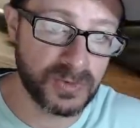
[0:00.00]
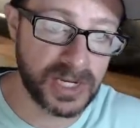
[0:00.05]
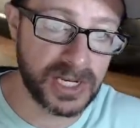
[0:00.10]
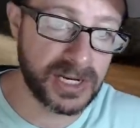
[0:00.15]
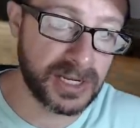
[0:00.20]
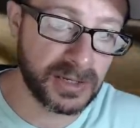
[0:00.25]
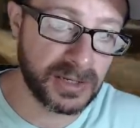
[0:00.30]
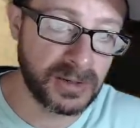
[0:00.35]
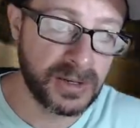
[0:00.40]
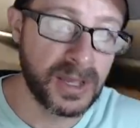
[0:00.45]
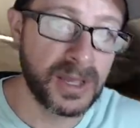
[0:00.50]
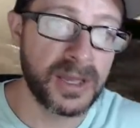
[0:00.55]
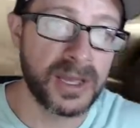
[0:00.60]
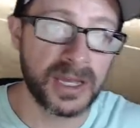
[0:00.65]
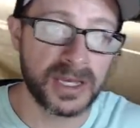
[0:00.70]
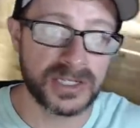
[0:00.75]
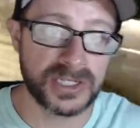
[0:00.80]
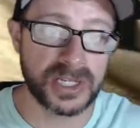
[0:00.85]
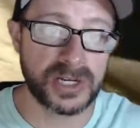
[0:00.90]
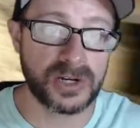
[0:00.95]
reading
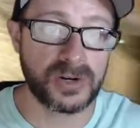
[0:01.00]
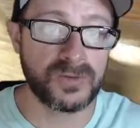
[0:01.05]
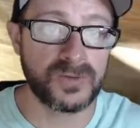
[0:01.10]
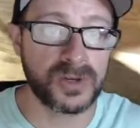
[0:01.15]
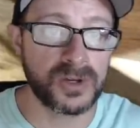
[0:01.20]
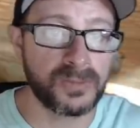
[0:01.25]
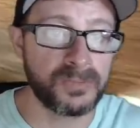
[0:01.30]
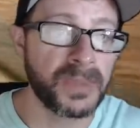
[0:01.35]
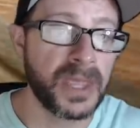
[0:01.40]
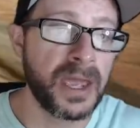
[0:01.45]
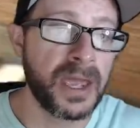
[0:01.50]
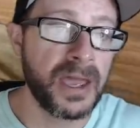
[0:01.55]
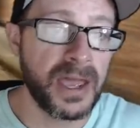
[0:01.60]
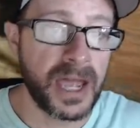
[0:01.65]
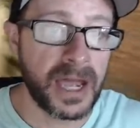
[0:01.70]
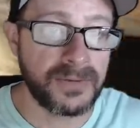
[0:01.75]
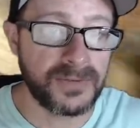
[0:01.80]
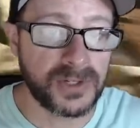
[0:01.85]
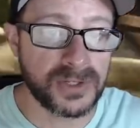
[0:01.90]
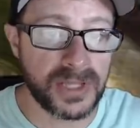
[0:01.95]
his interview.
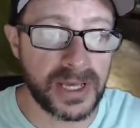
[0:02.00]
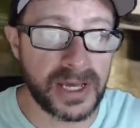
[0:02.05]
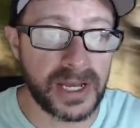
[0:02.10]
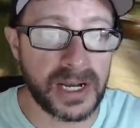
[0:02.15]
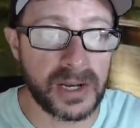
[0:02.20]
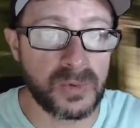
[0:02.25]
After that,